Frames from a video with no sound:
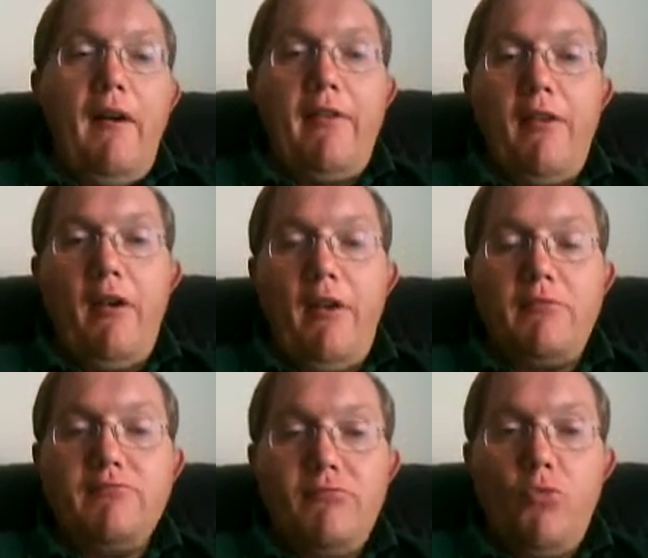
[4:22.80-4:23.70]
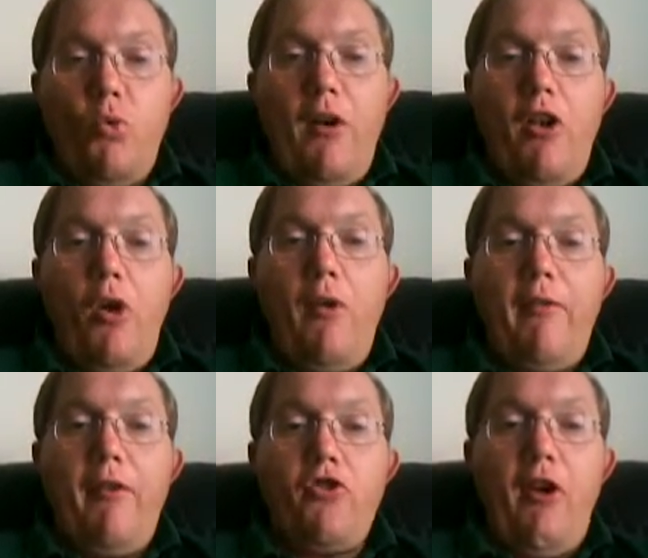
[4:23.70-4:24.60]
It's a quite low
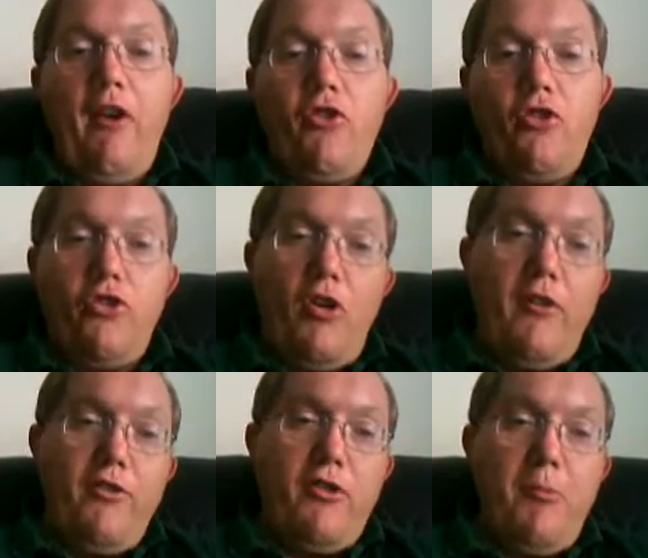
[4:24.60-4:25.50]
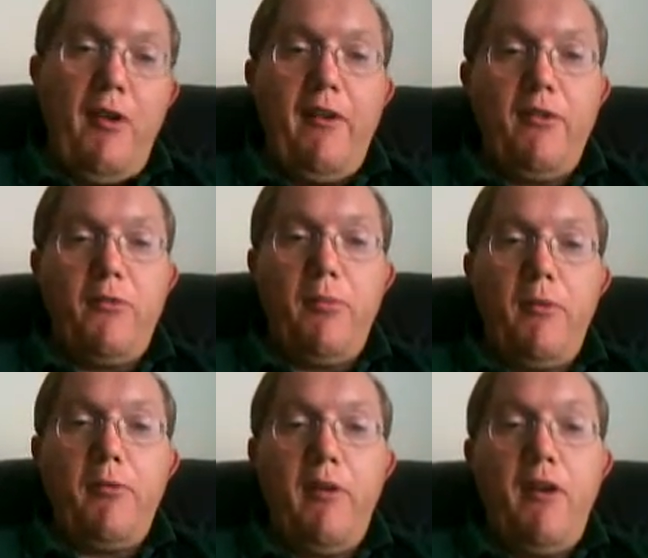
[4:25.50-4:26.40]
level injection to try and stimulate
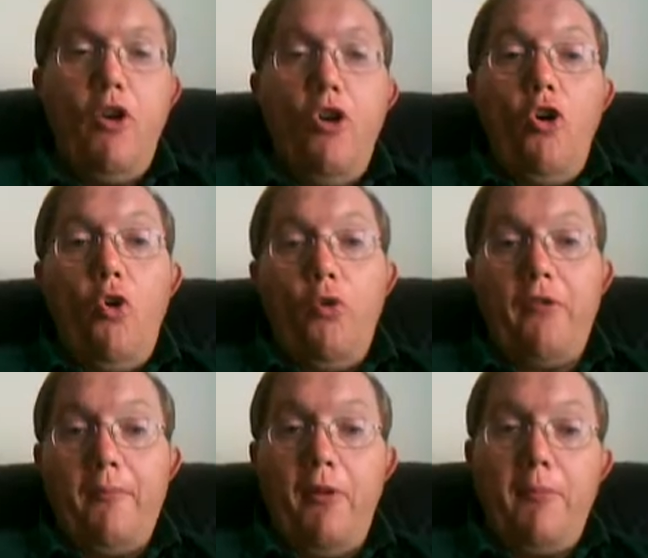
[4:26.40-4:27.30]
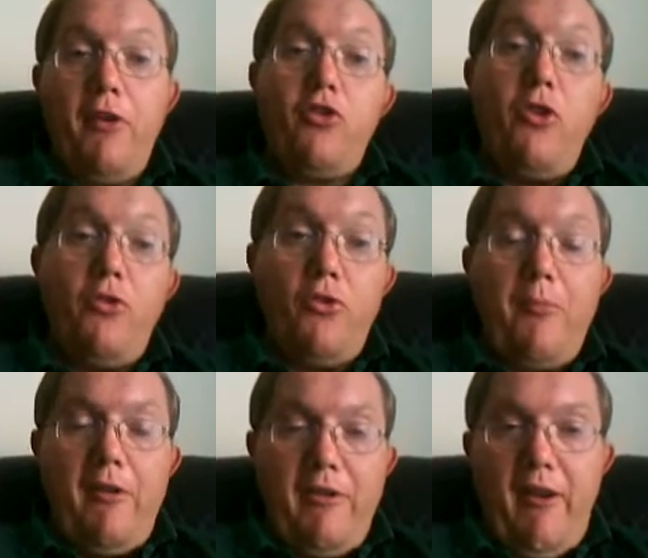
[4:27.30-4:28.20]
puberty, or sometimes it's used to
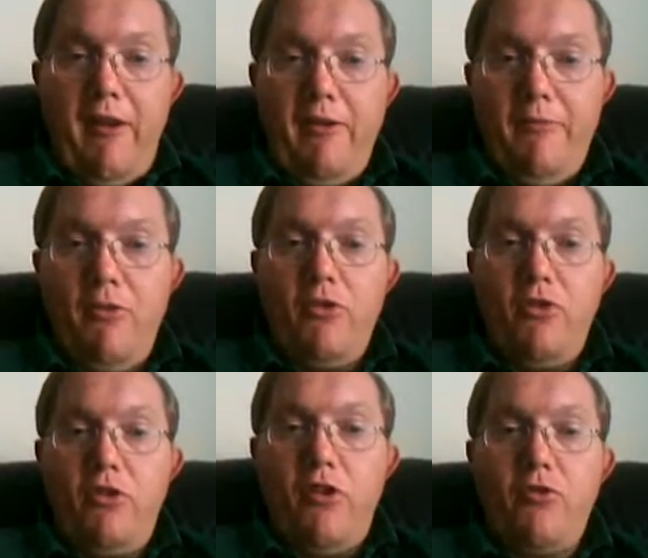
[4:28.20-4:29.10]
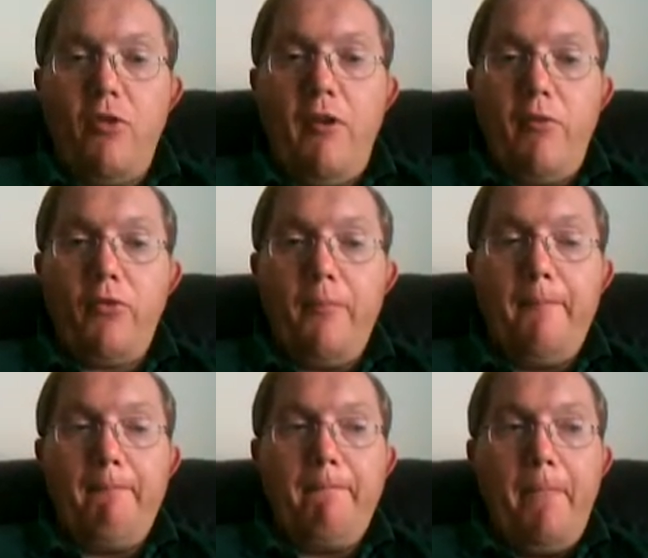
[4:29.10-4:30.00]
maintain testosterone levels.
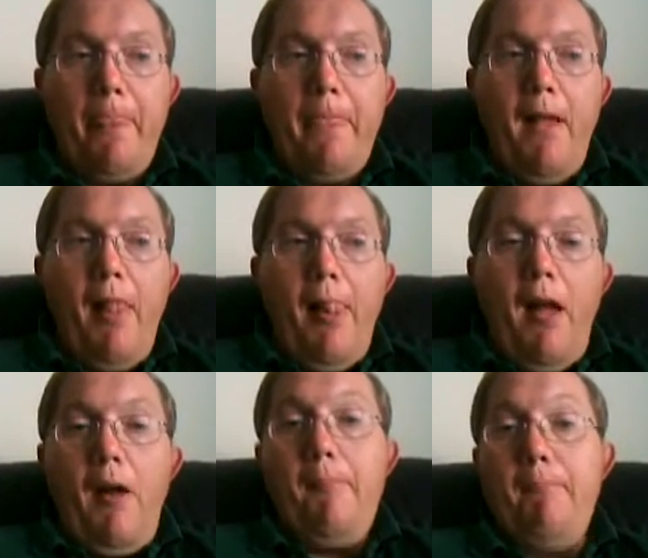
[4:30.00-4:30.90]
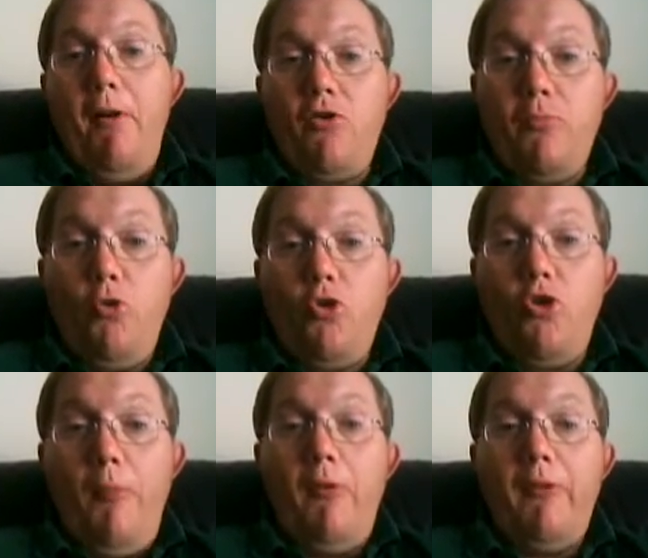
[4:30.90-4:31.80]
A much more
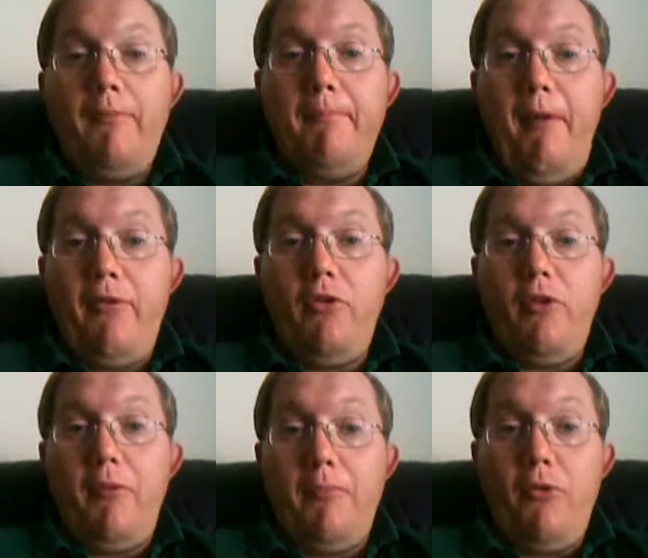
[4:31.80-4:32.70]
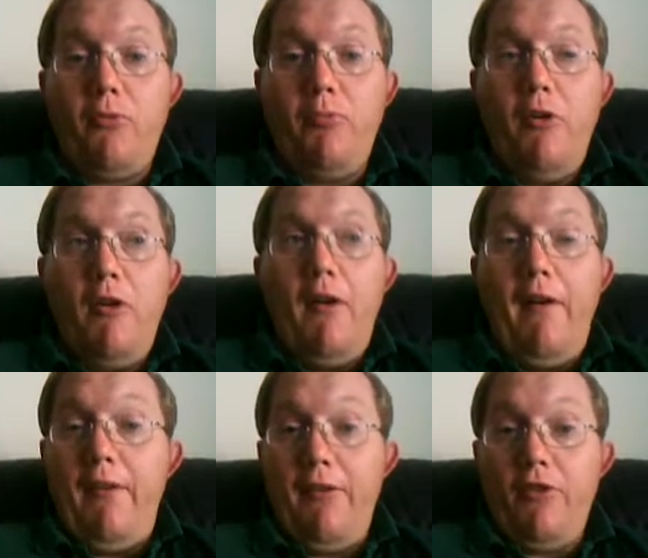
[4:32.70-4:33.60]
common method,
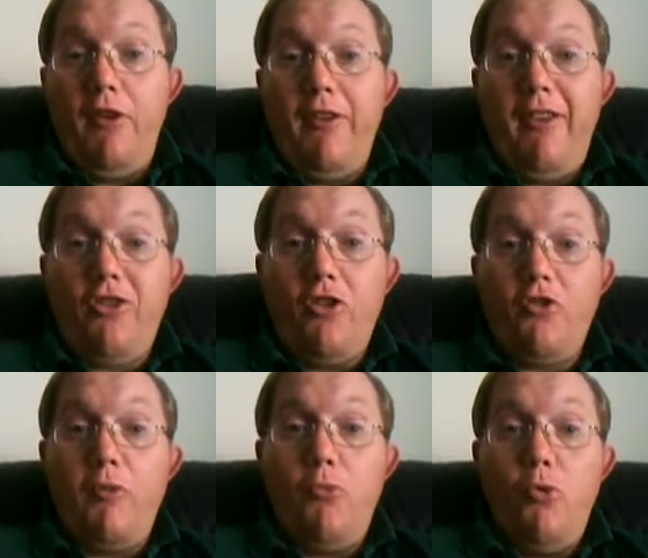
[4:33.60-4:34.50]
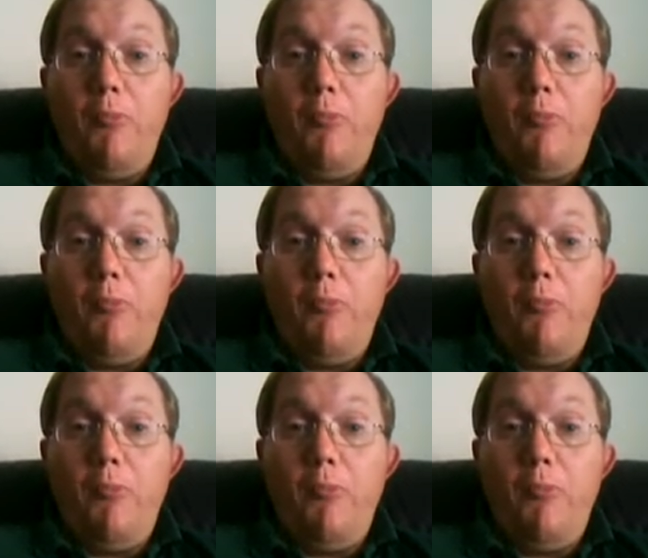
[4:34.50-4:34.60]
and certainly in this country,